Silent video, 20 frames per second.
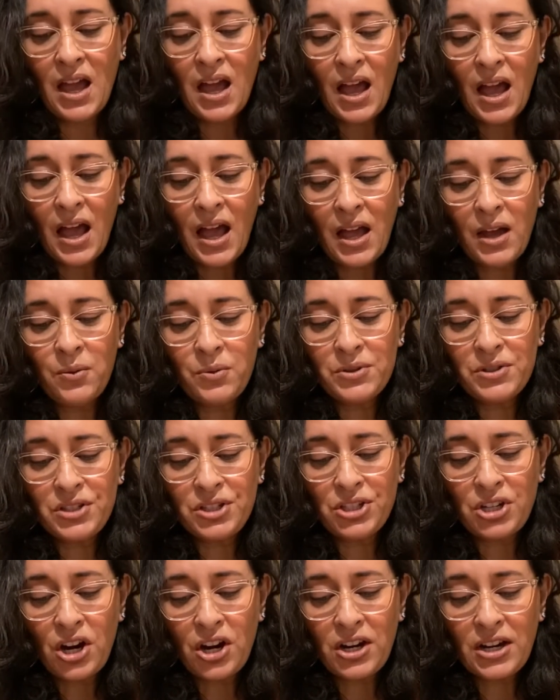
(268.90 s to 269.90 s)
I will
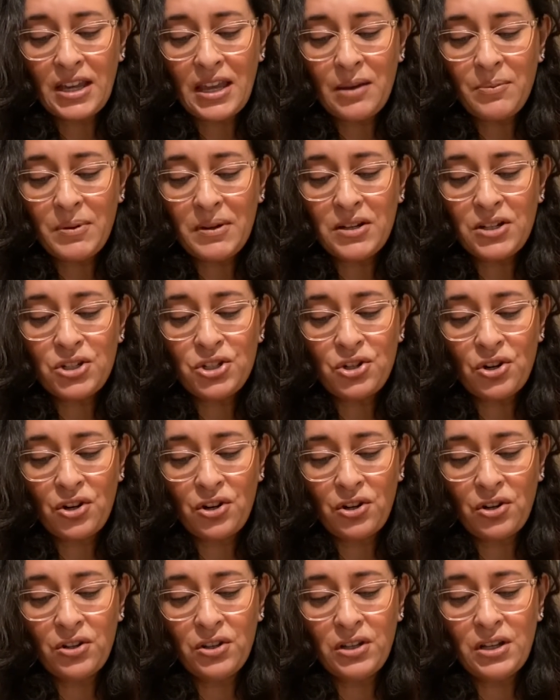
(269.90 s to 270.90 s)
start keeping a
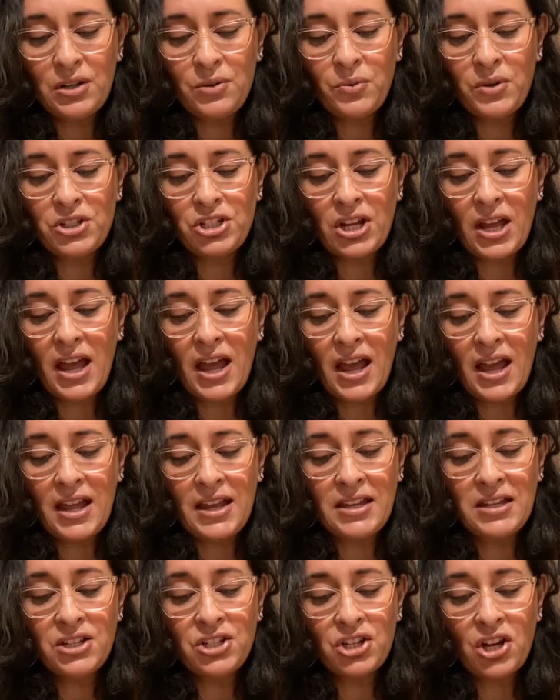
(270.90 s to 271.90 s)
journal in which I
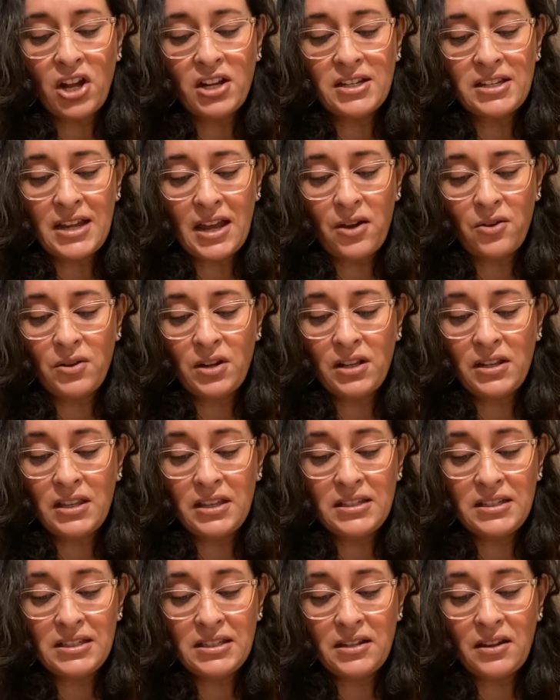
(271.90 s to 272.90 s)
can jot down a
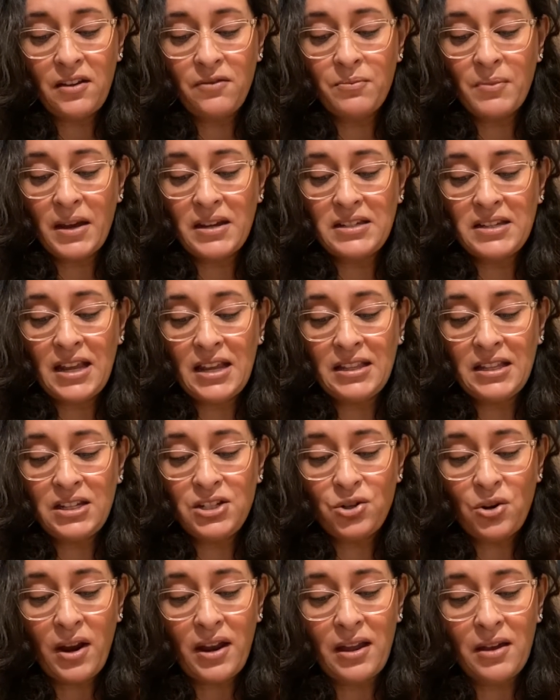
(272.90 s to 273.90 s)
list of my daily
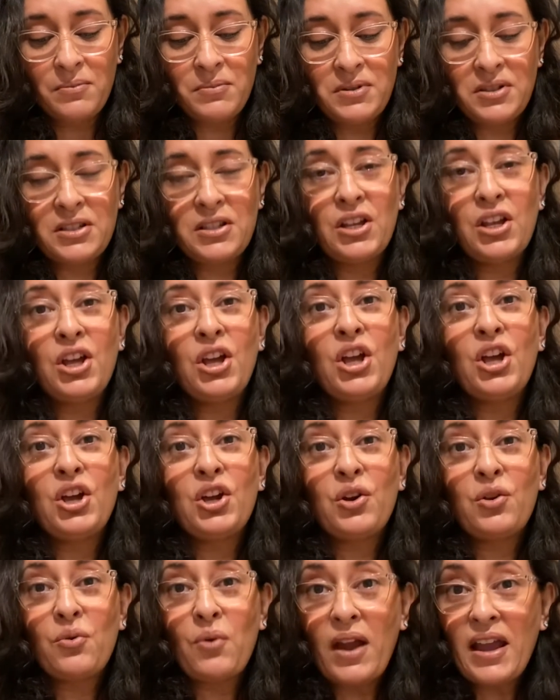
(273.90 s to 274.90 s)
triumphs,
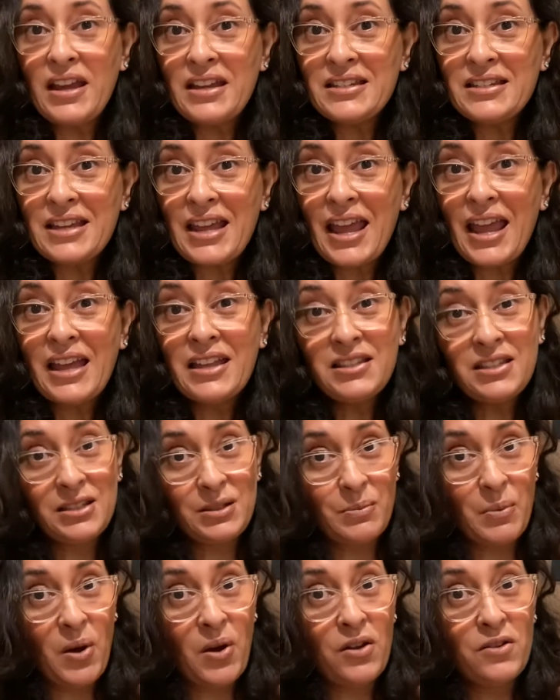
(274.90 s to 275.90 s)
great and
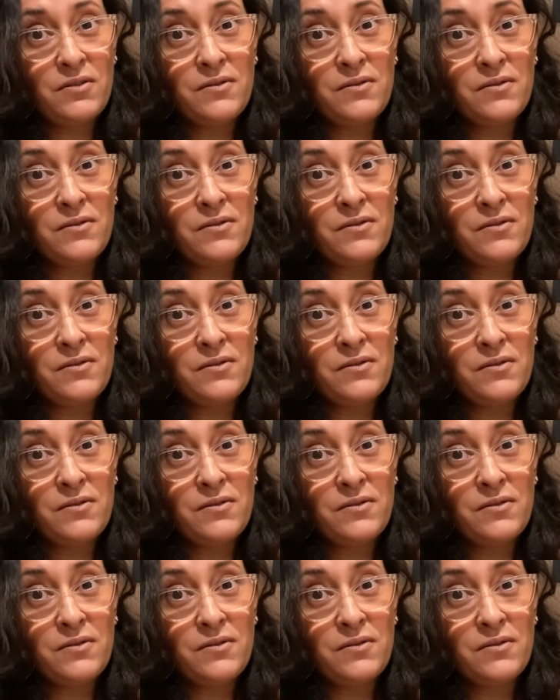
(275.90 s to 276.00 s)
small.